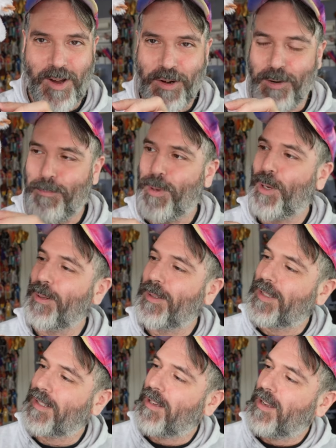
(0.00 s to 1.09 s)
on her
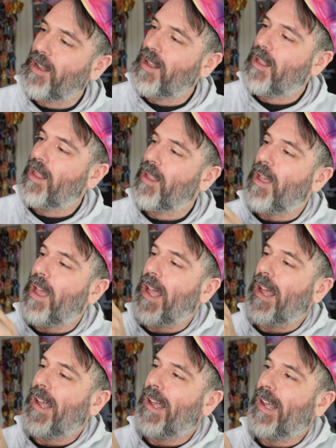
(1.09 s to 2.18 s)
boots.
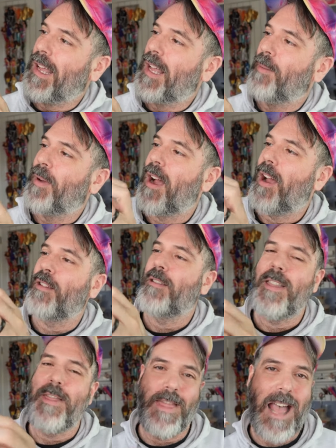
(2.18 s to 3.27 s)
Uh, but other
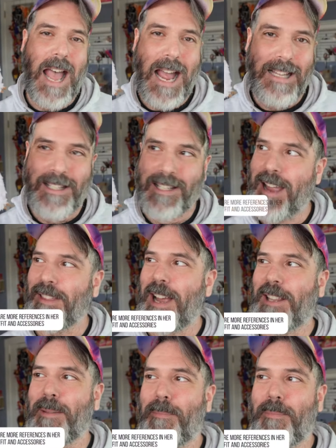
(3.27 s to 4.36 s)
than that, and like
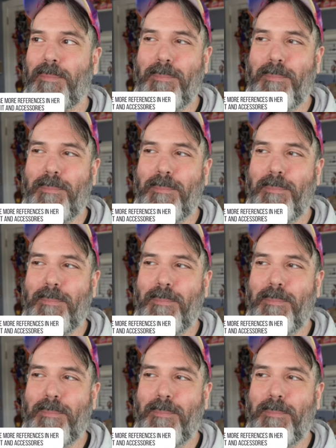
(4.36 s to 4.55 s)
the,